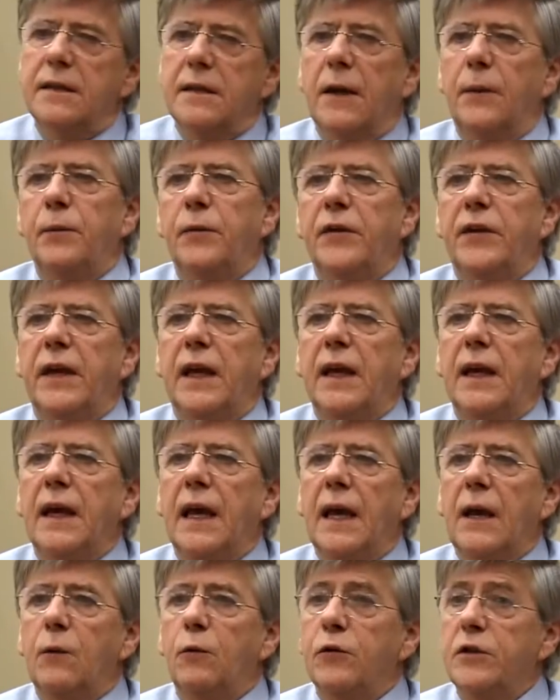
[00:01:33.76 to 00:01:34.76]

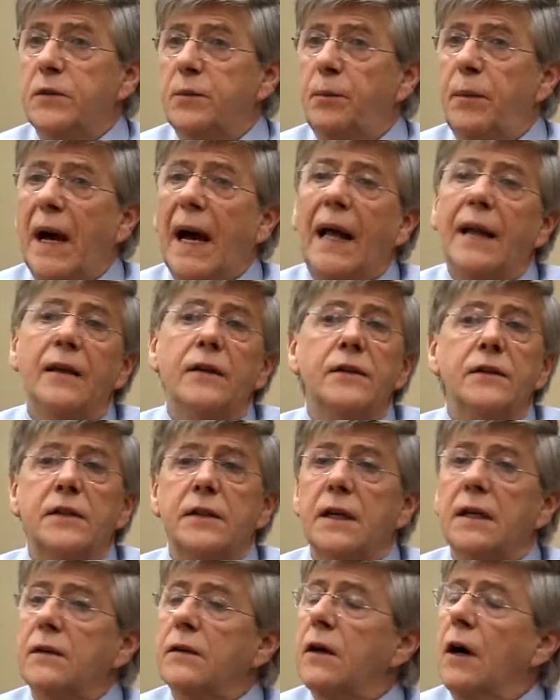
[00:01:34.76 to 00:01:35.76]
something, it was
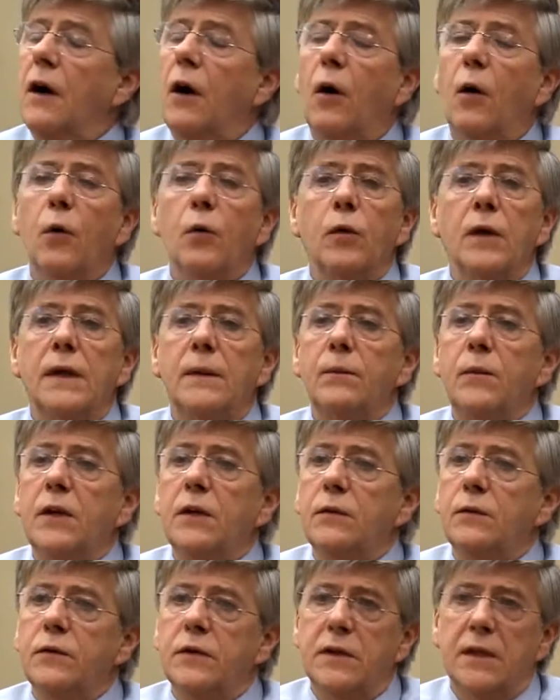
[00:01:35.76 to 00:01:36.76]
balancing mm. the whole
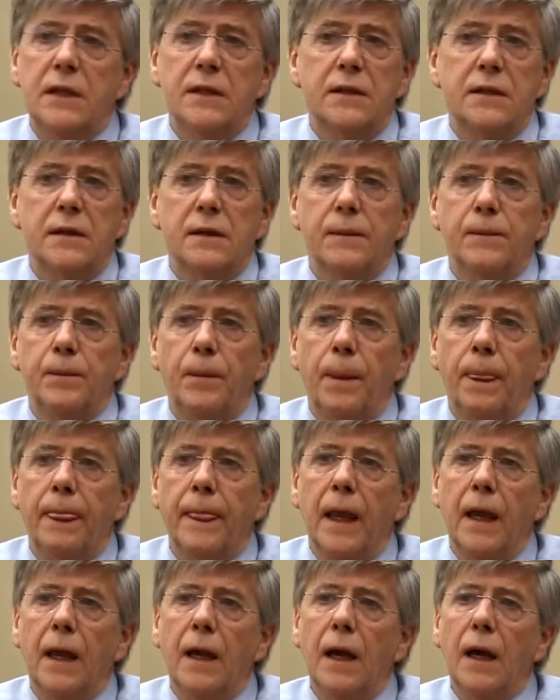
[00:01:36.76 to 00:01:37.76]
immune system.
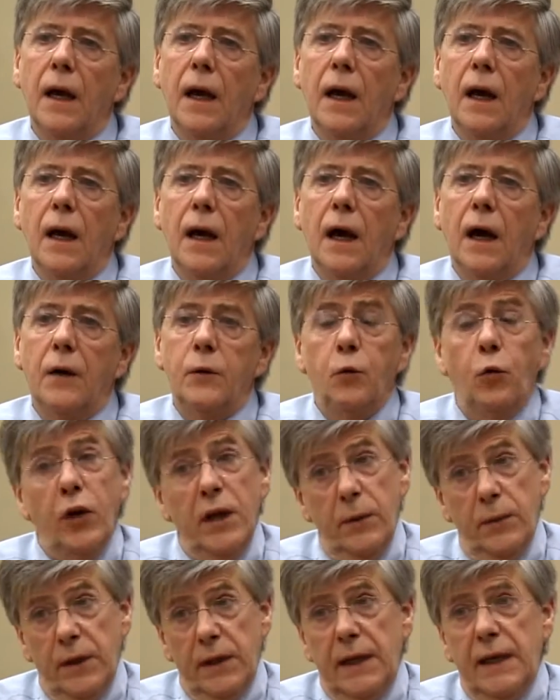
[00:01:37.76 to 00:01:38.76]
And
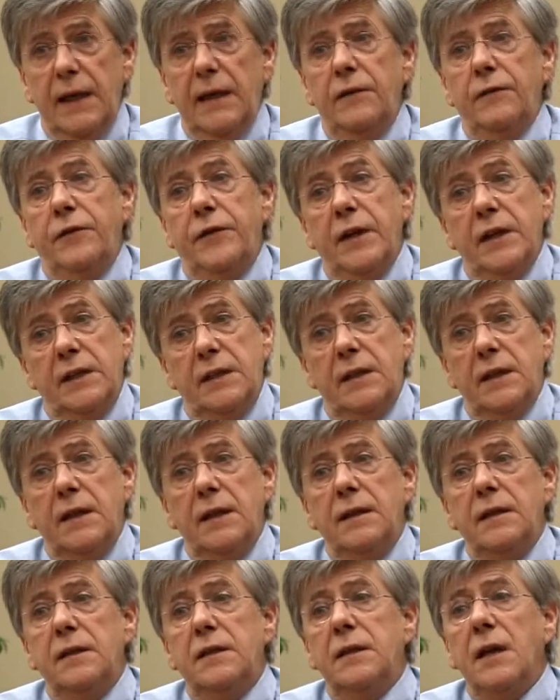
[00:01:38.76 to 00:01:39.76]
we believe this
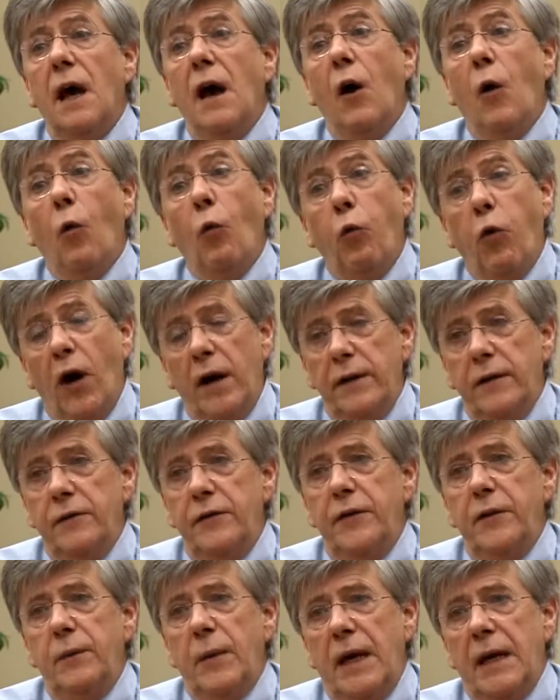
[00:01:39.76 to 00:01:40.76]
is one
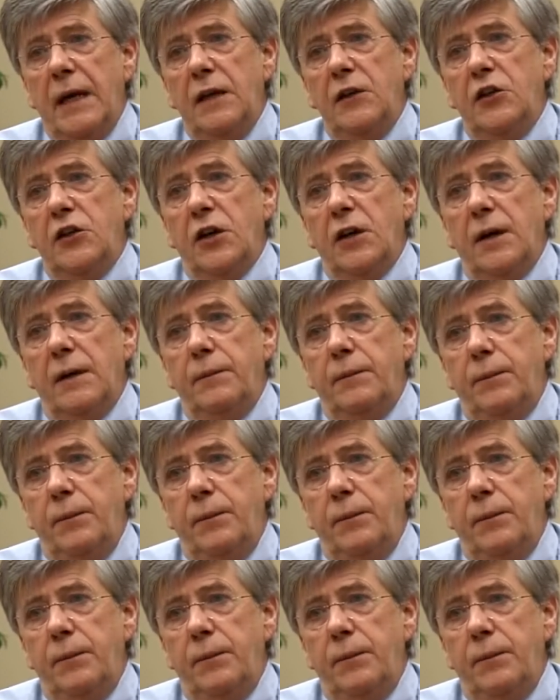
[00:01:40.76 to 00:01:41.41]
of the major